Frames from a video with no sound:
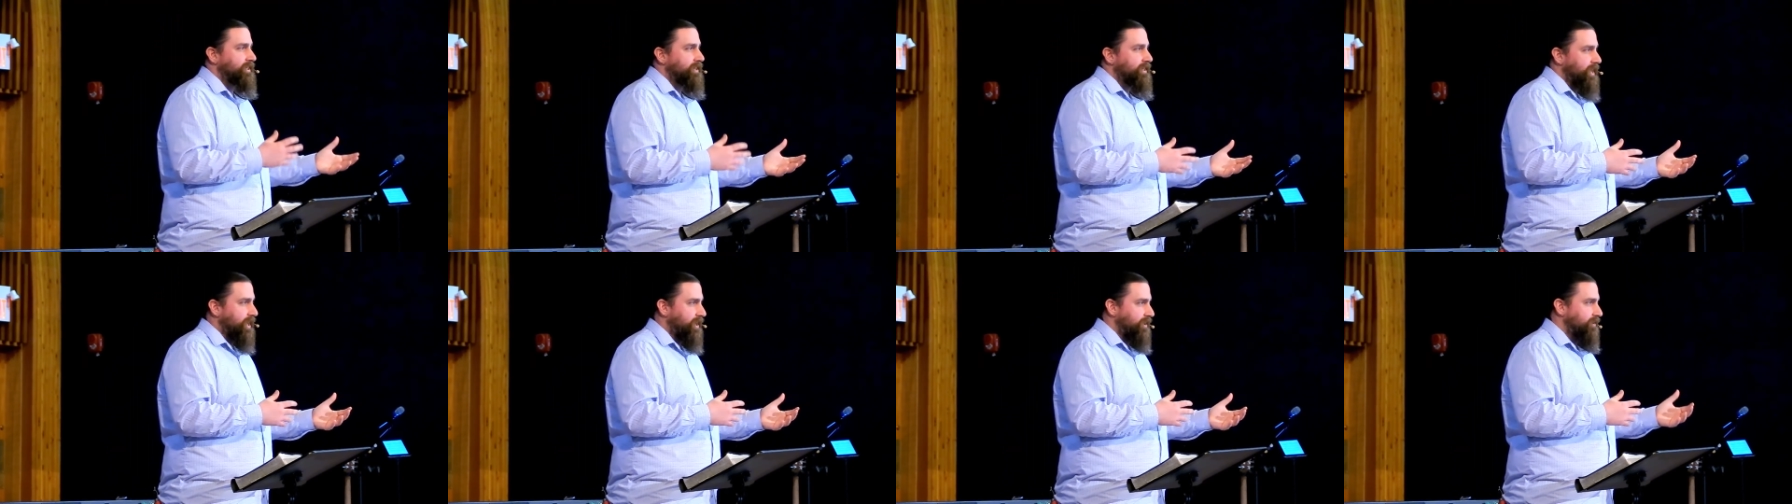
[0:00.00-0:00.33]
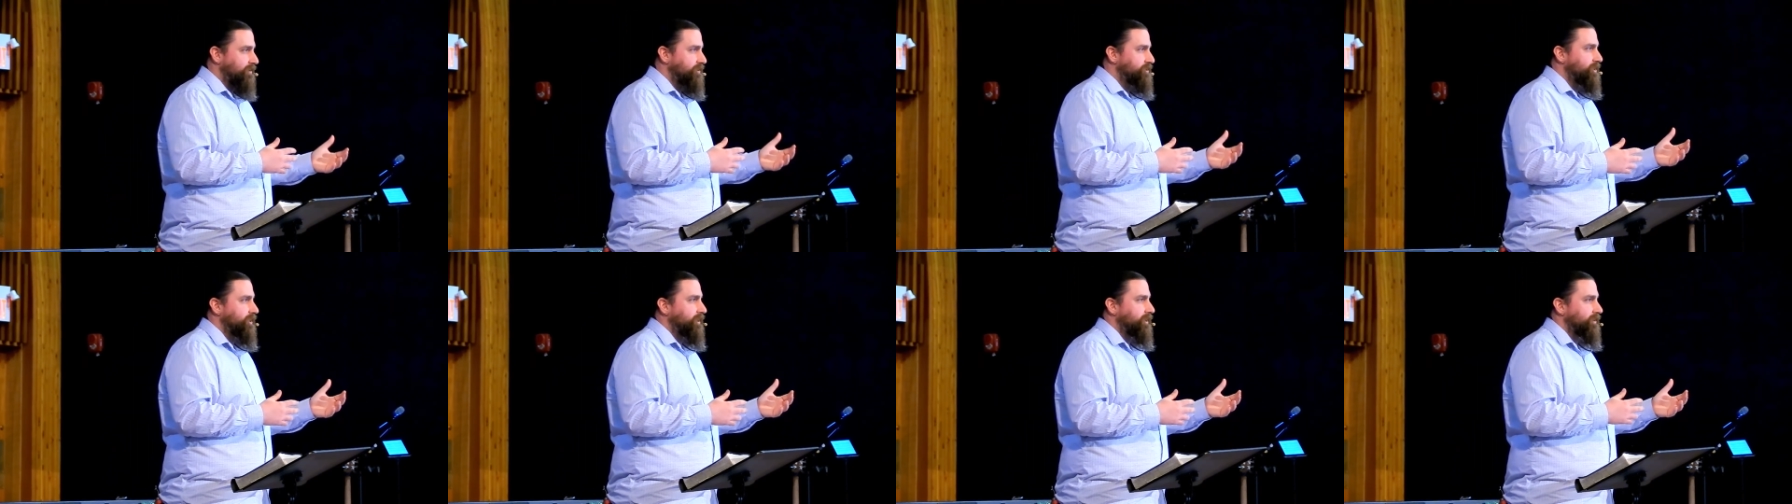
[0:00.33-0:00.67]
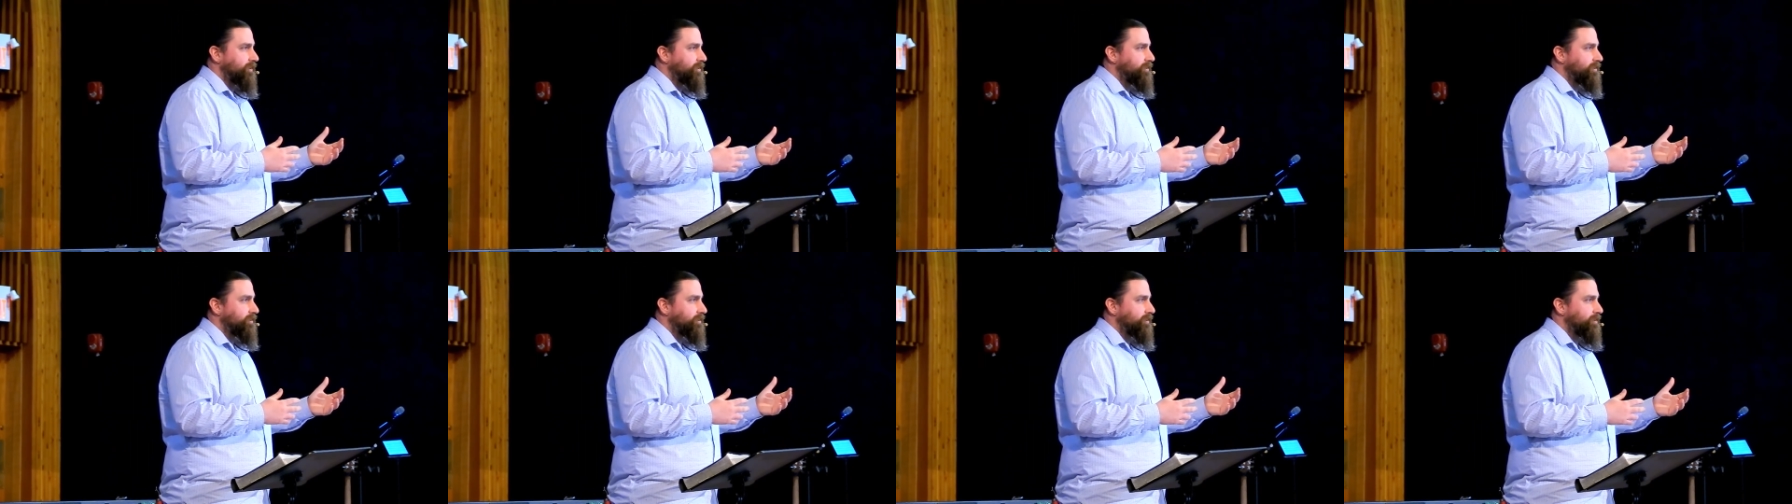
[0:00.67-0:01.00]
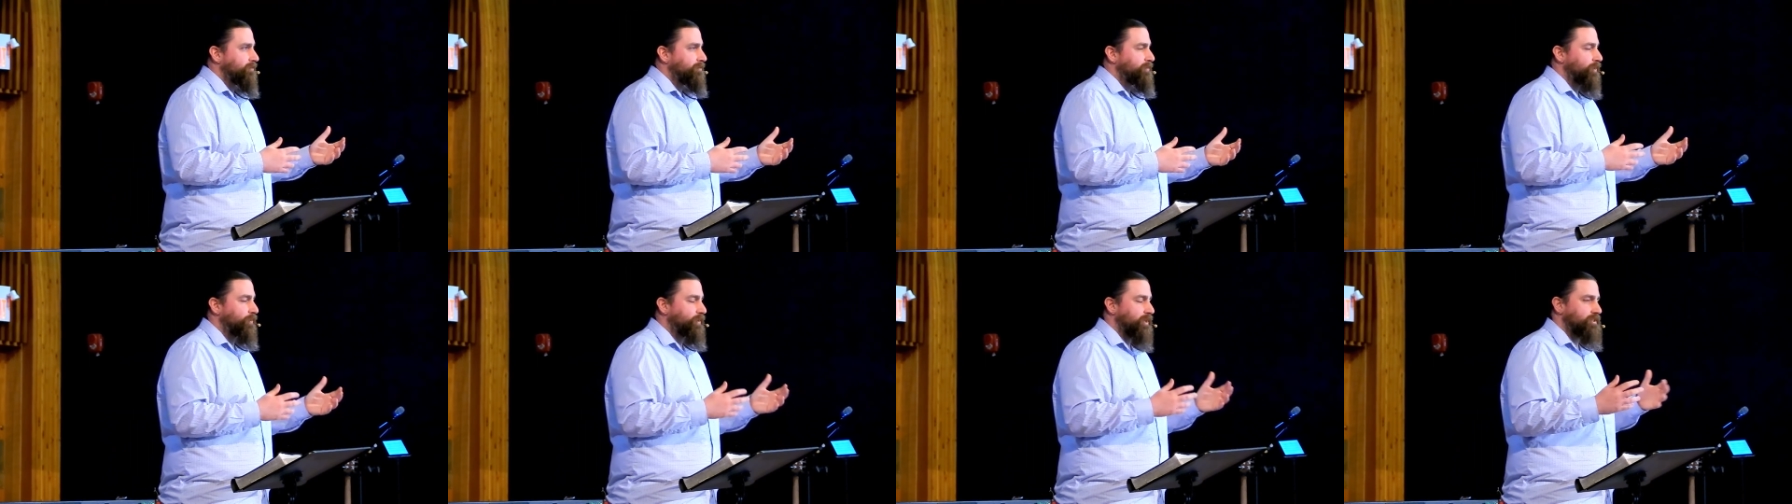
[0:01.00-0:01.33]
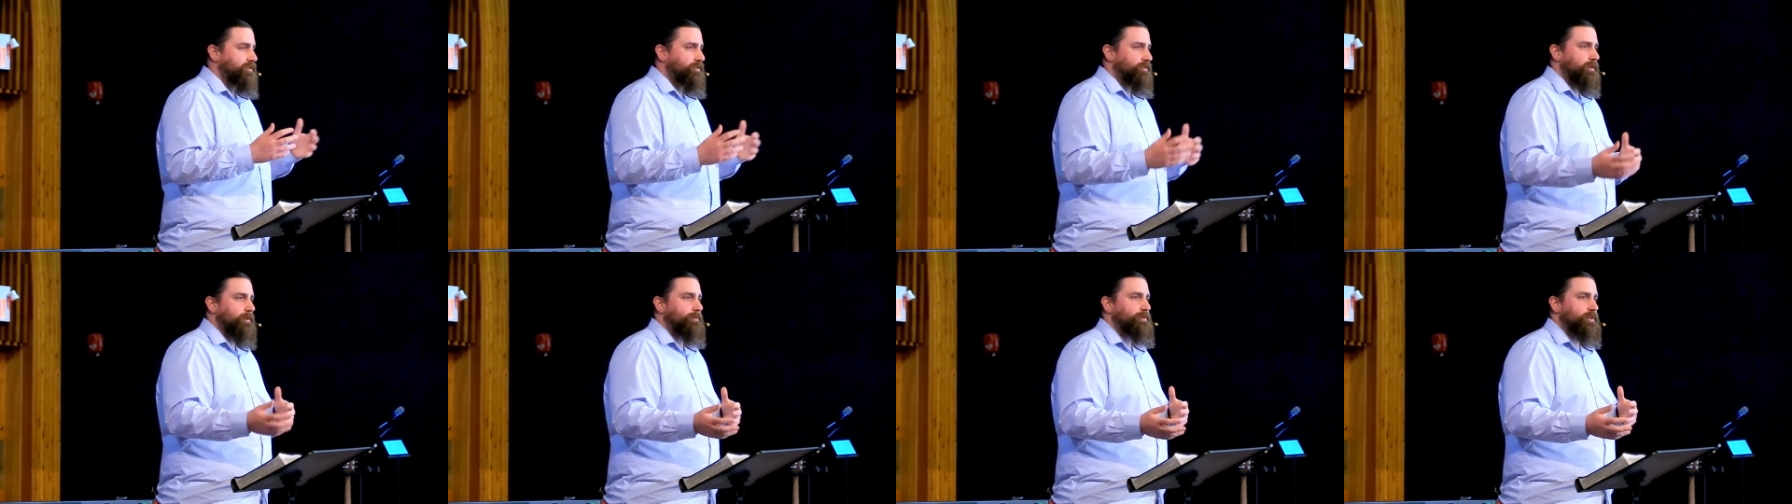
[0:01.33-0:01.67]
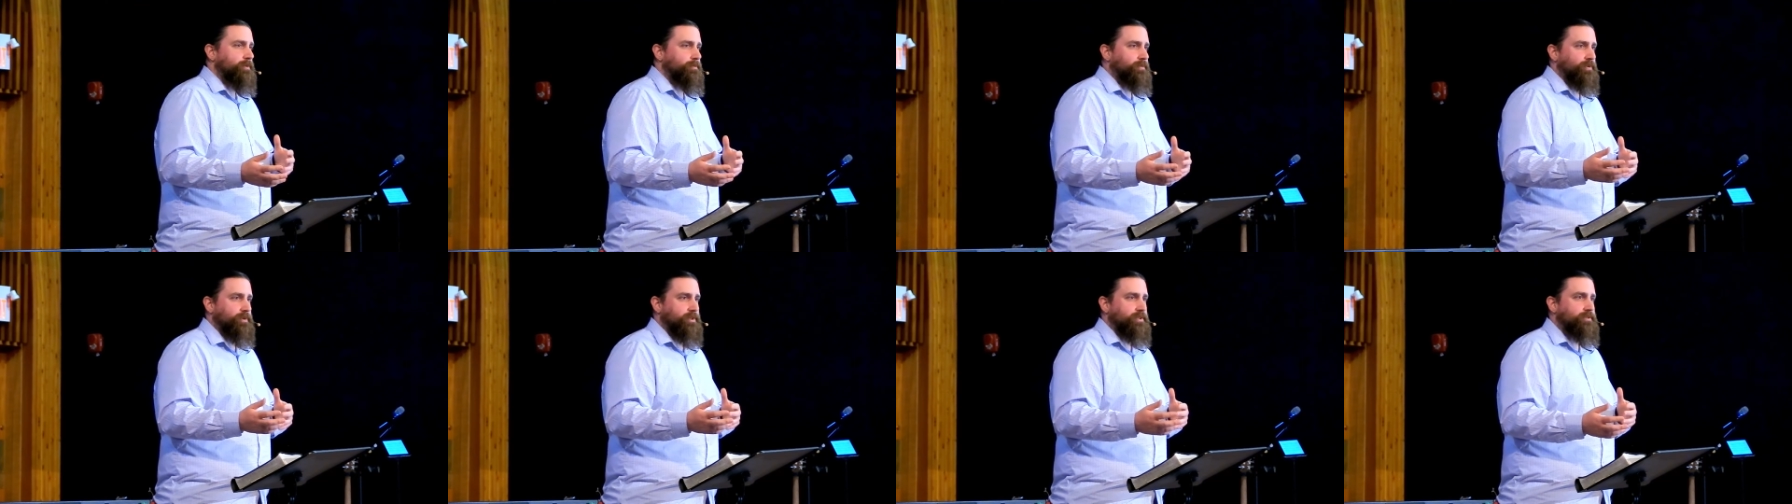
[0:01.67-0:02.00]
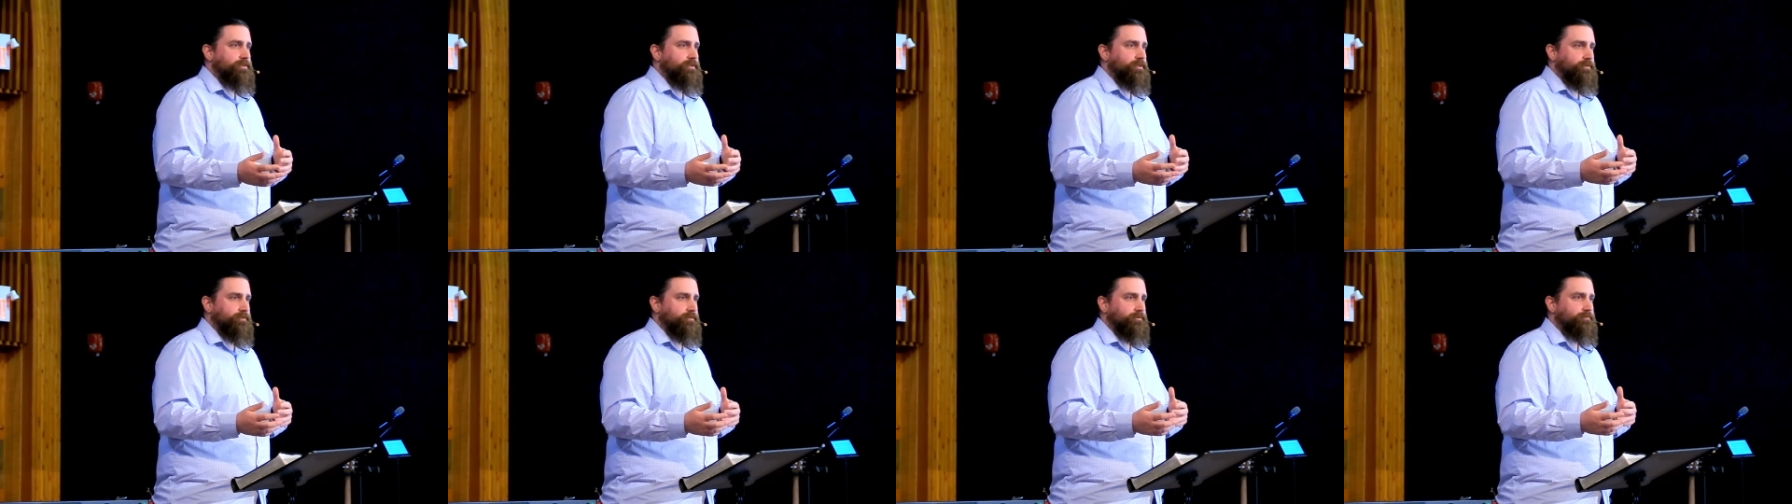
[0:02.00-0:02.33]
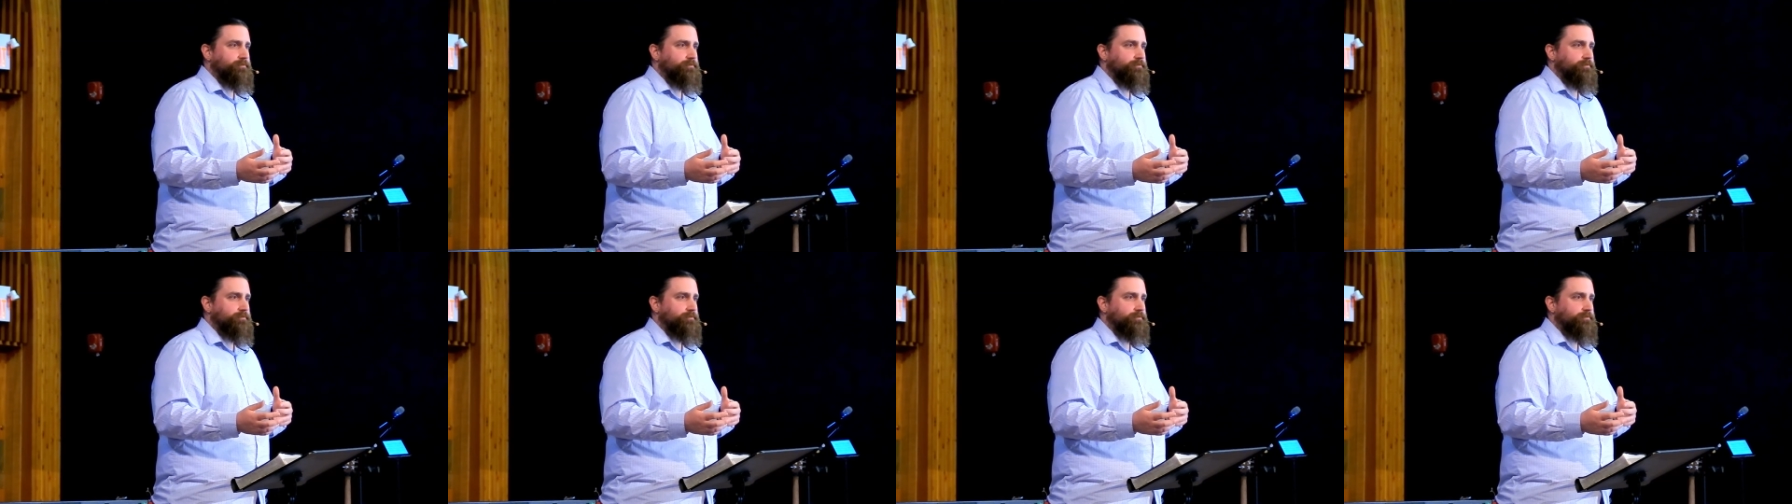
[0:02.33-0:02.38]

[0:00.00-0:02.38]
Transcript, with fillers: analogy, but what Scripture points to.